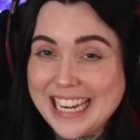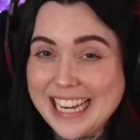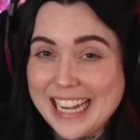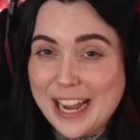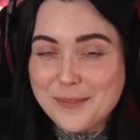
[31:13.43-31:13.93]

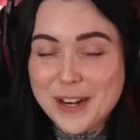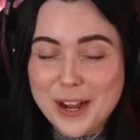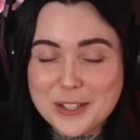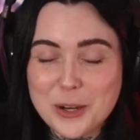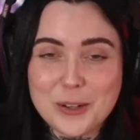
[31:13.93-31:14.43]
I'm
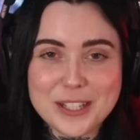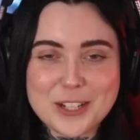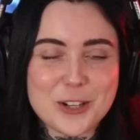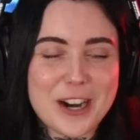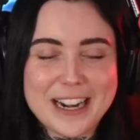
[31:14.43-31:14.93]
not totally
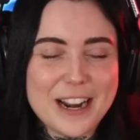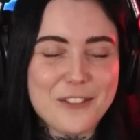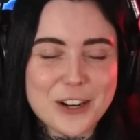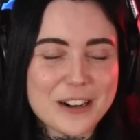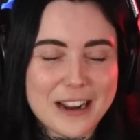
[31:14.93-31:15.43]
sure.
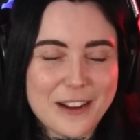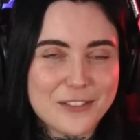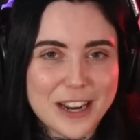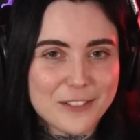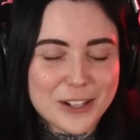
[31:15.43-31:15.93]
I've
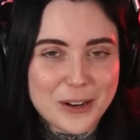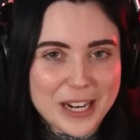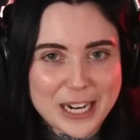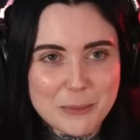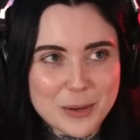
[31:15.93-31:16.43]
never known how
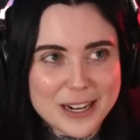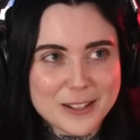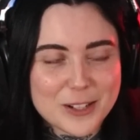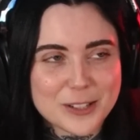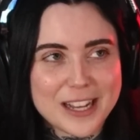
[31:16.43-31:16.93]
to pronounce
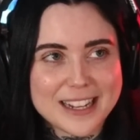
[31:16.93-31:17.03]
her last